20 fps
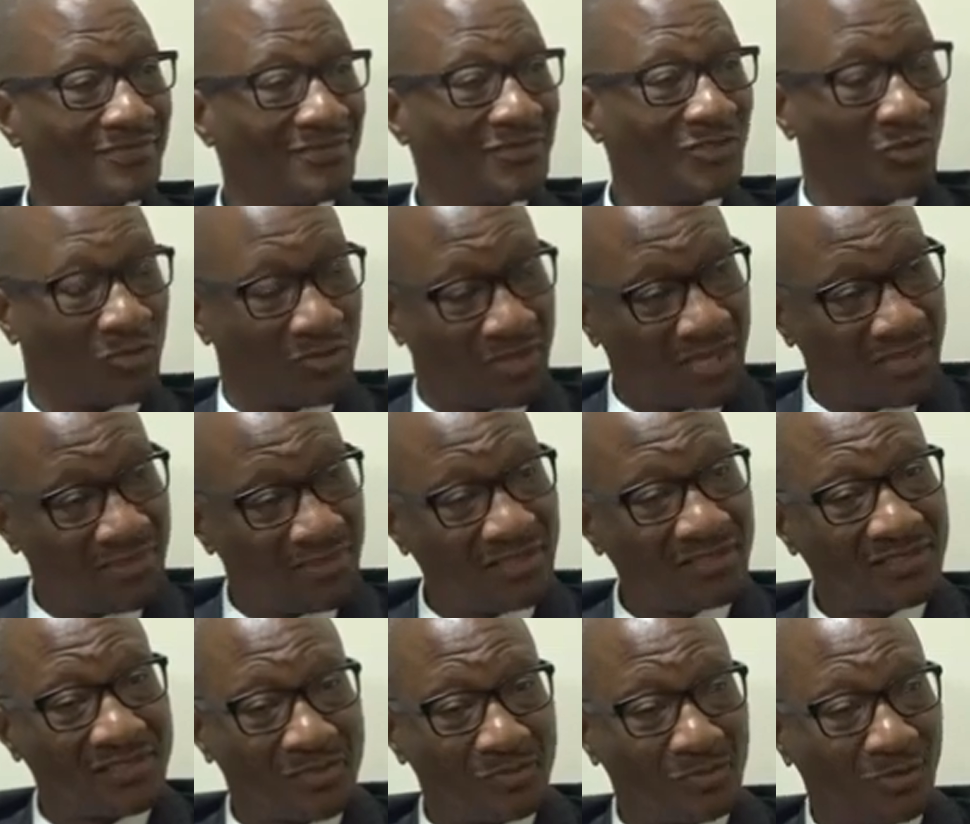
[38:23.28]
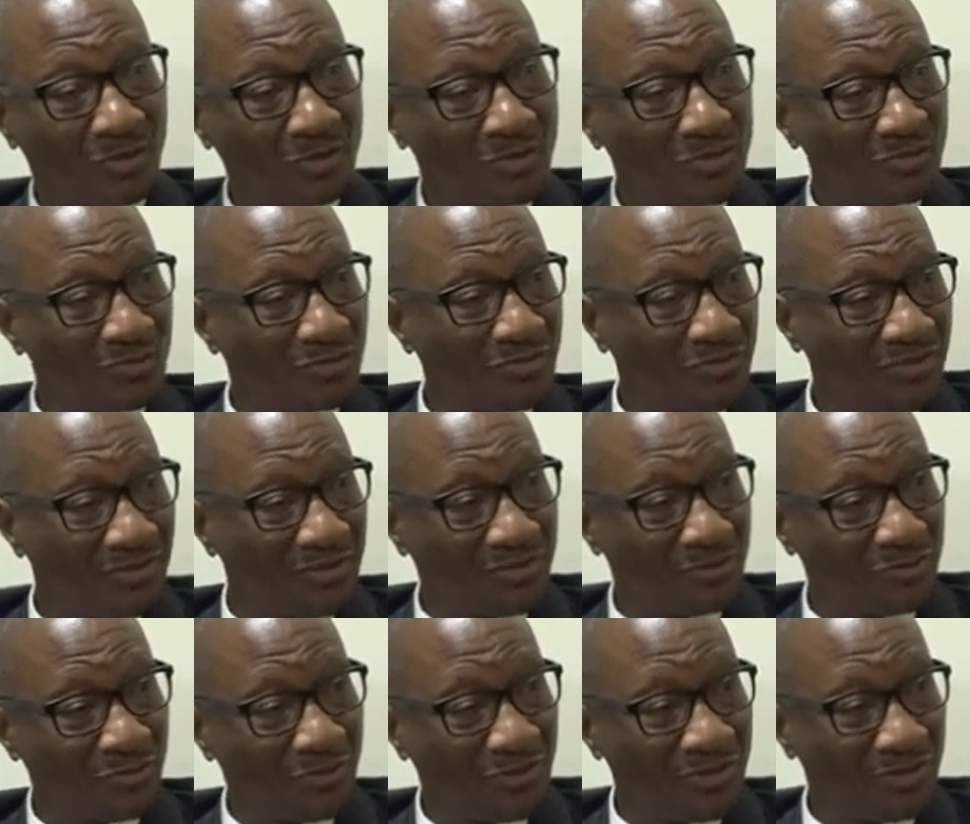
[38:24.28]
So there are these small
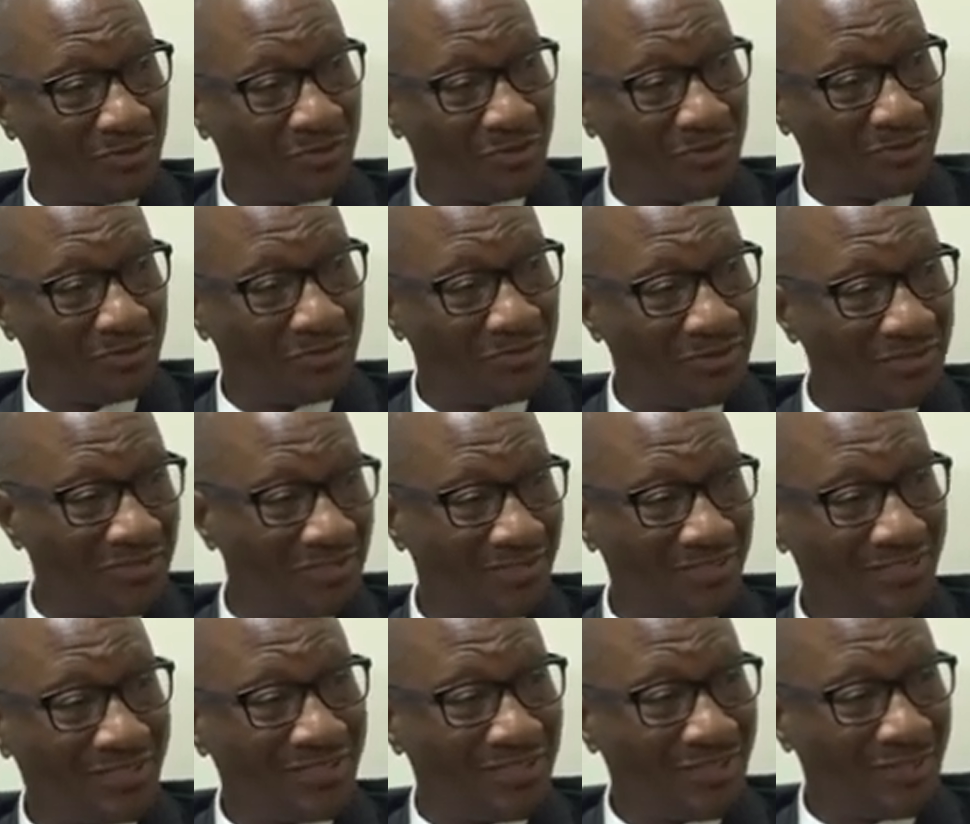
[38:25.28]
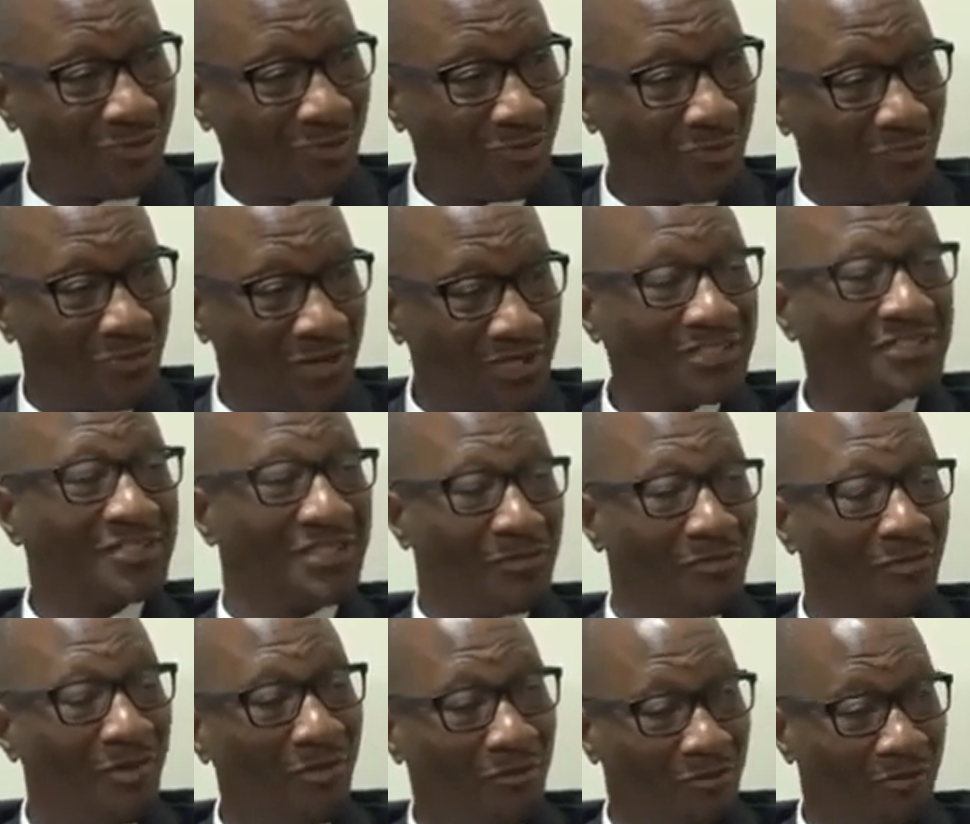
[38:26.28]
things. We brush
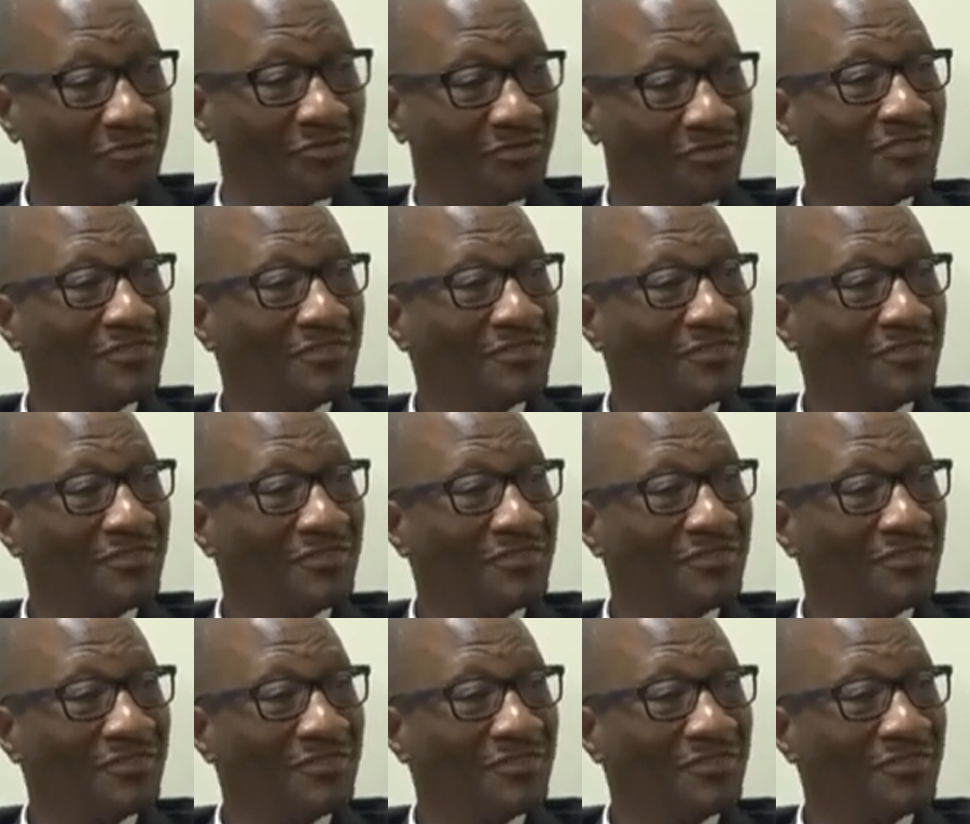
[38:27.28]
them off,